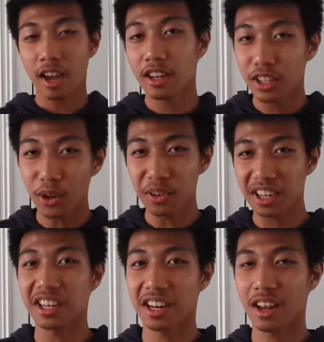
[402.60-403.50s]
And so
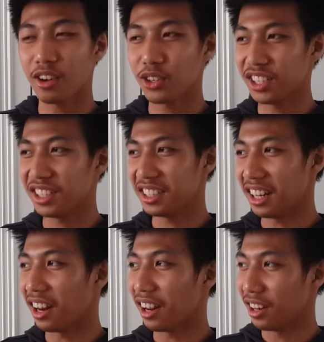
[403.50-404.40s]
this is how she
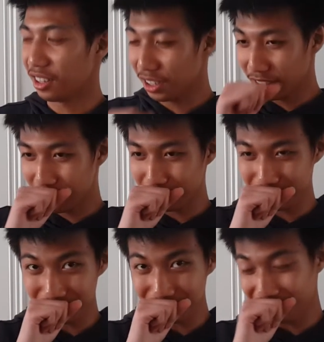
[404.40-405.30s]
said
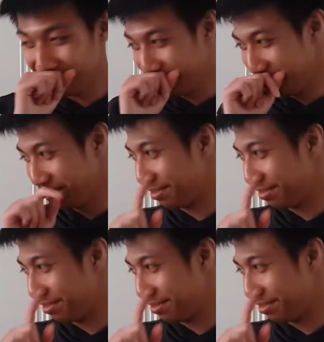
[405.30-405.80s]
it.